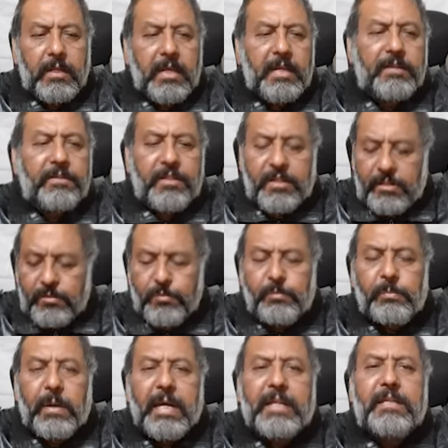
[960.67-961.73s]
and there is
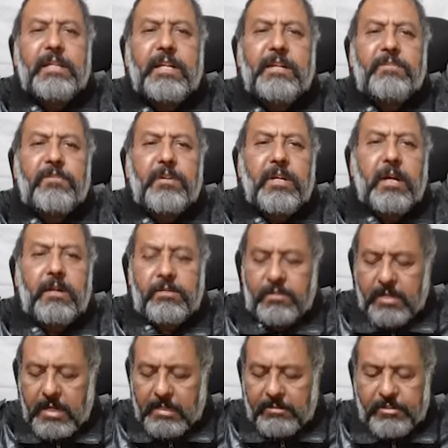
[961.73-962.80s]
migratory
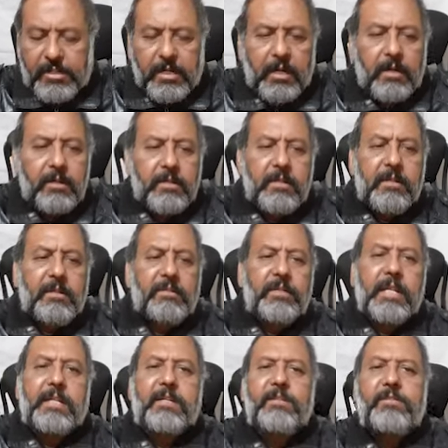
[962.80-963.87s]
arthralgia
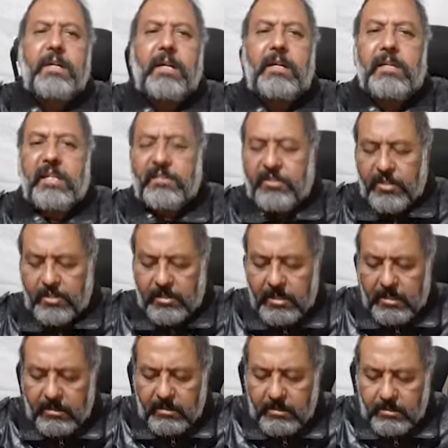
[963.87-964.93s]
that is the
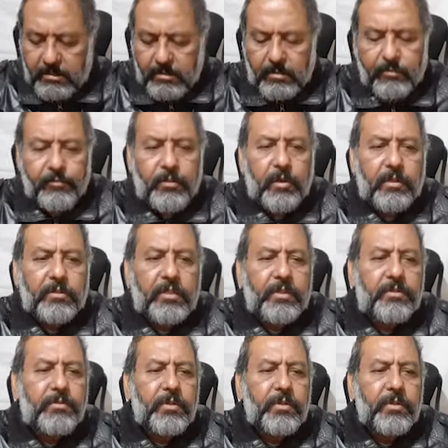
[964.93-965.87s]
classical for this